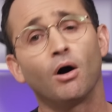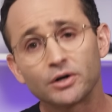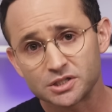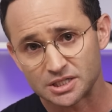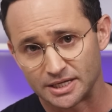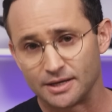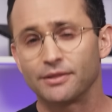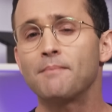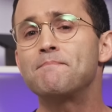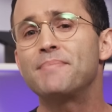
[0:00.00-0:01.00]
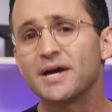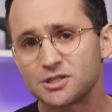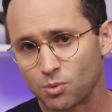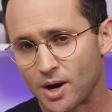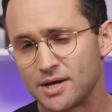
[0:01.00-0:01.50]
honestly, the
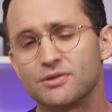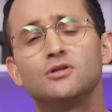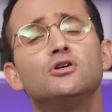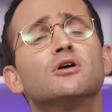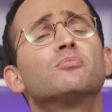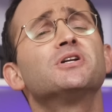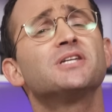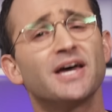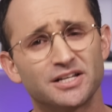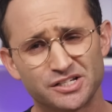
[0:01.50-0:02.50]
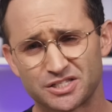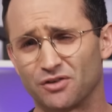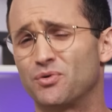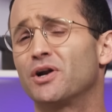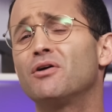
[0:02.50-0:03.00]
best way that you can protect
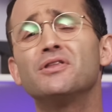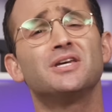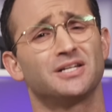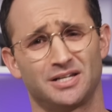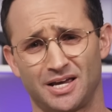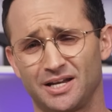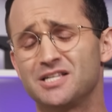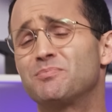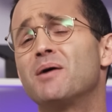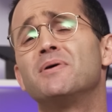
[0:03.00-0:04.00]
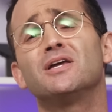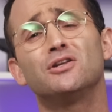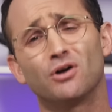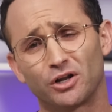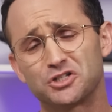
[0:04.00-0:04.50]
yourself when on the internet is by
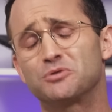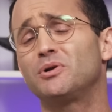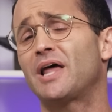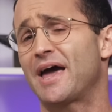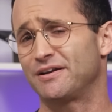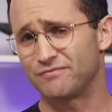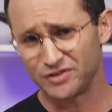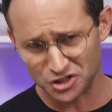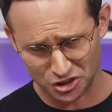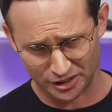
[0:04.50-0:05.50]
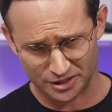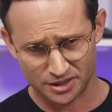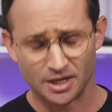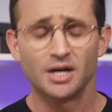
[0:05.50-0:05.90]
being knowledgeable and vigilant.